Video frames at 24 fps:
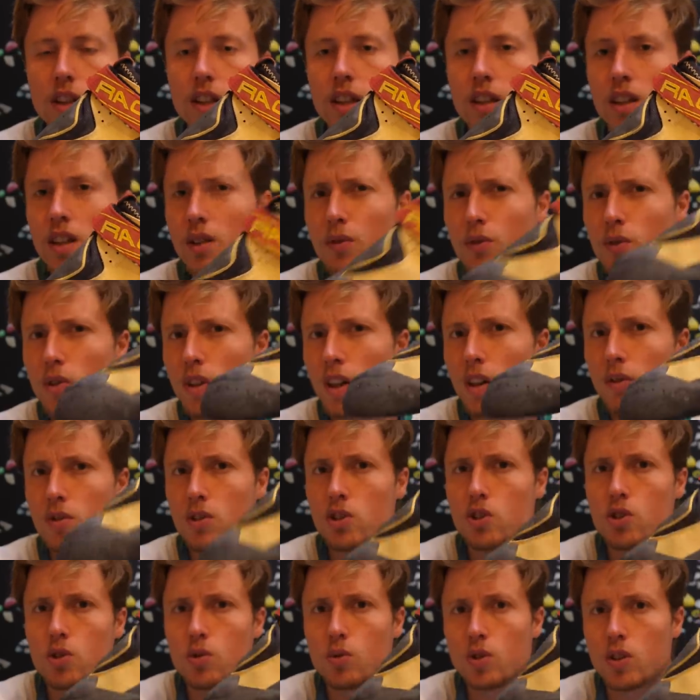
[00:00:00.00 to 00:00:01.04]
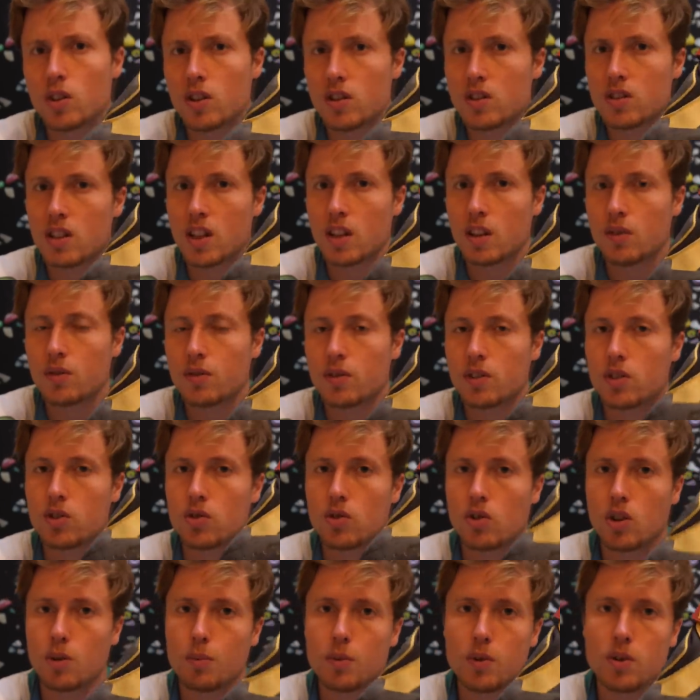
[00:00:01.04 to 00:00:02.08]
And if you have the shoe yourself,
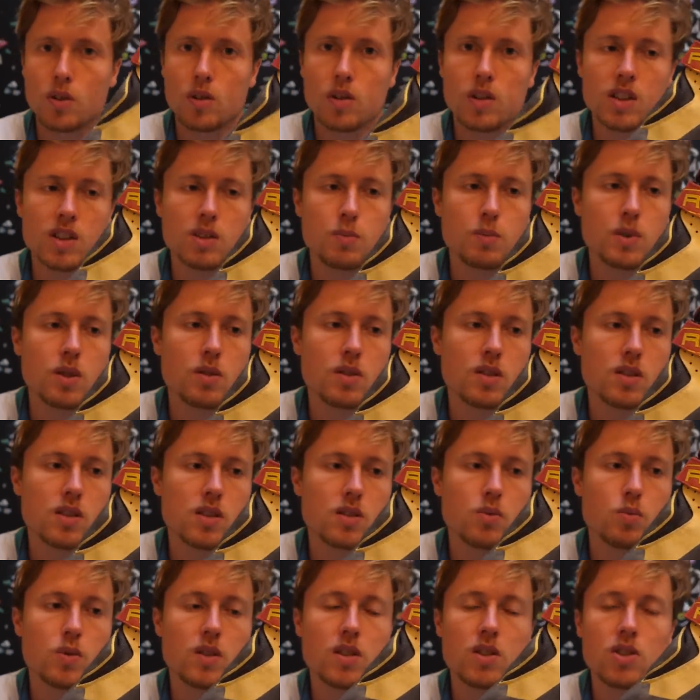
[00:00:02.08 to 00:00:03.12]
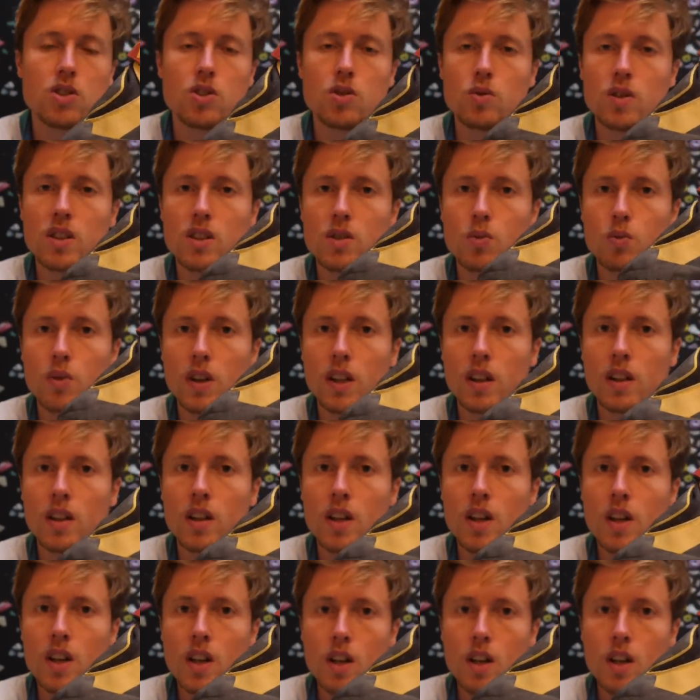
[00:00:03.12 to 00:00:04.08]
drop your experiences with the shoe as well.